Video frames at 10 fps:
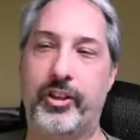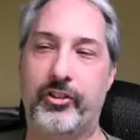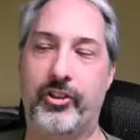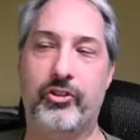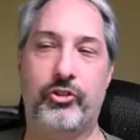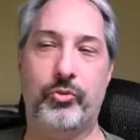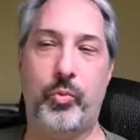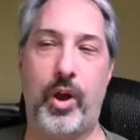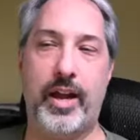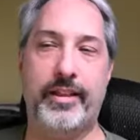26 inches
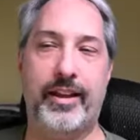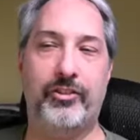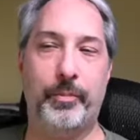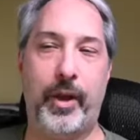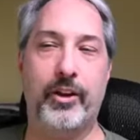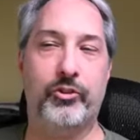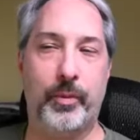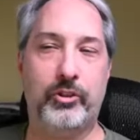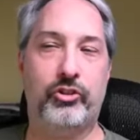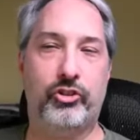wide, that's about as
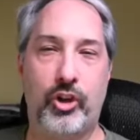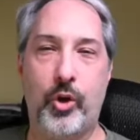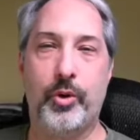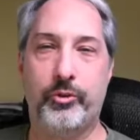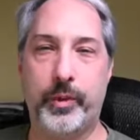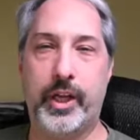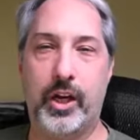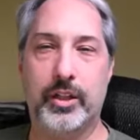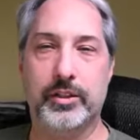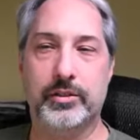much snow as we got.